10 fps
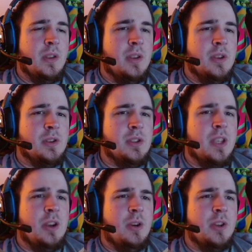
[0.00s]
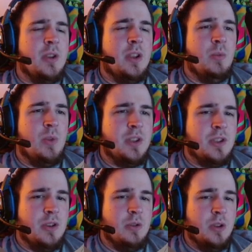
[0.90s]
So see, it wants to
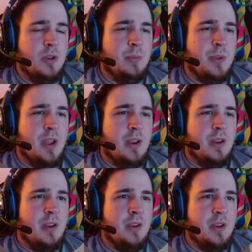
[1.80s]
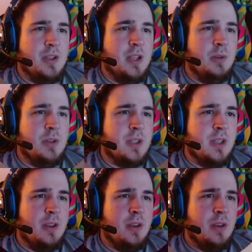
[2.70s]
do the loop cut continuously,
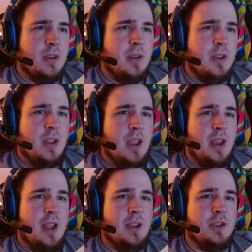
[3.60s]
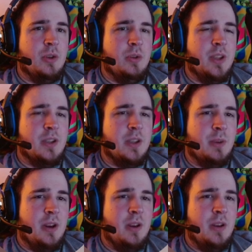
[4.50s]
and I screwed things up
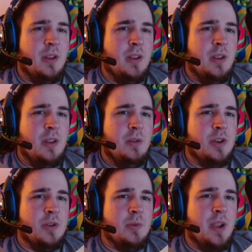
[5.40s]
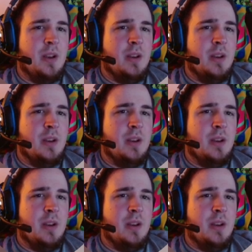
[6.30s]
here, which is why is